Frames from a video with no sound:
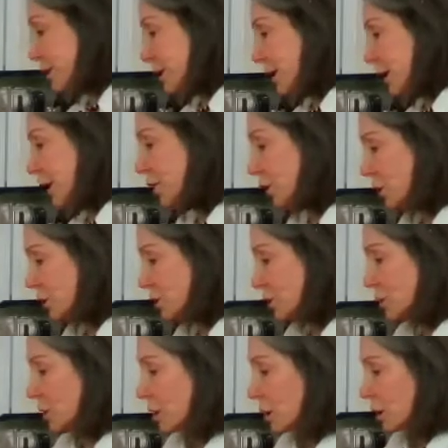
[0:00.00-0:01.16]

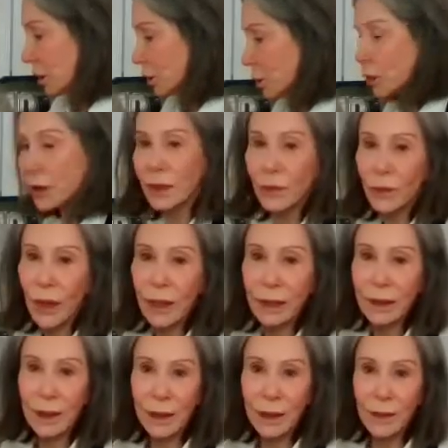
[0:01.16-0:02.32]
potatoes cooking
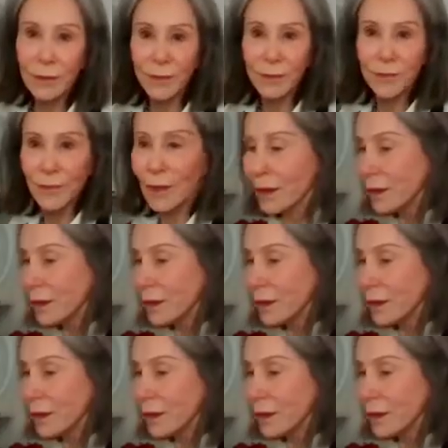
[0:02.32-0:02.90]
right now